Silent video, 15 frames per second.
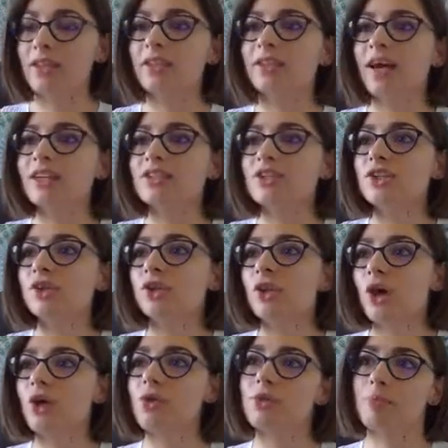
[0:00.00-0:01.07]
Get to
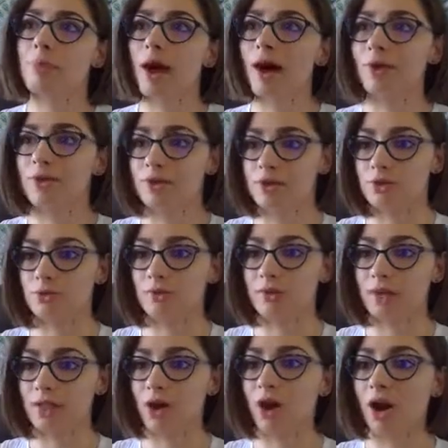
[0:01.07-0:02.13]
know the power that you
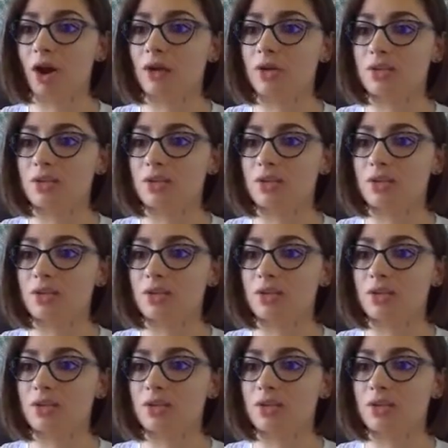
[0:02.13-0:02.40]
really are.